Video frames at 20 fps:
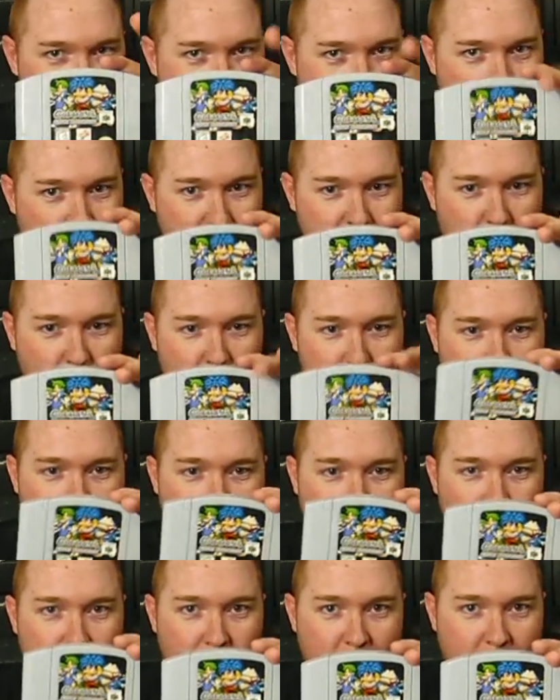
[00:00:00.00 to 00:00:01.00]
Love
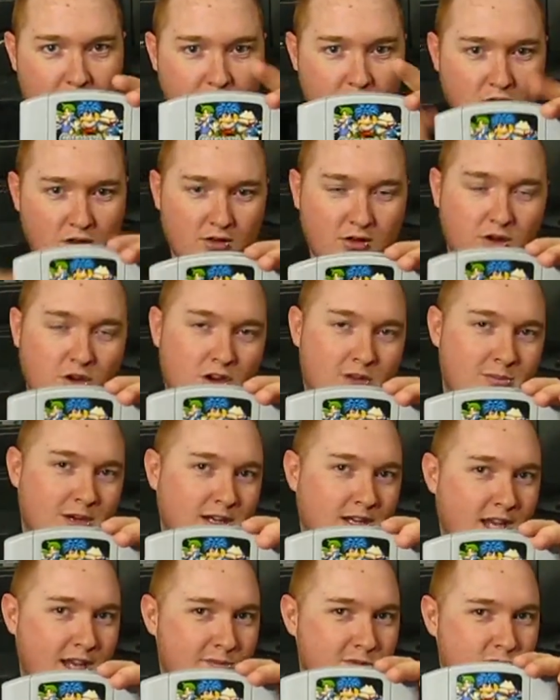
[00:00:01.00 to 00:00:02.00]
Goemon. I have all the Goemon
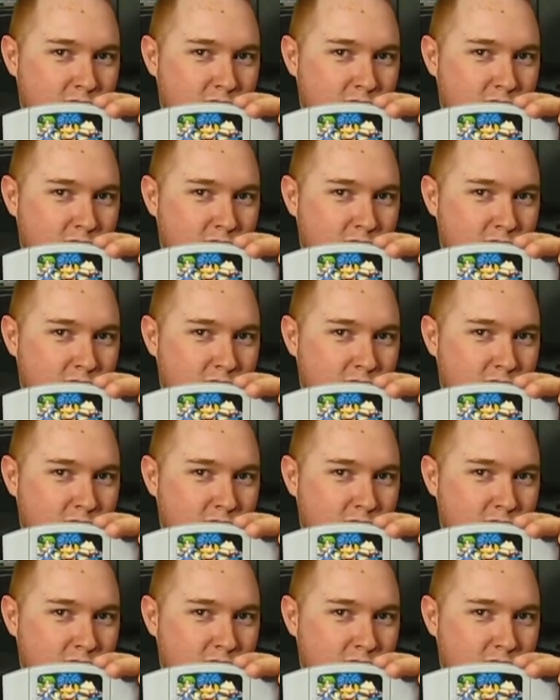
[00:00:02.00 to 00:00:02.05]
games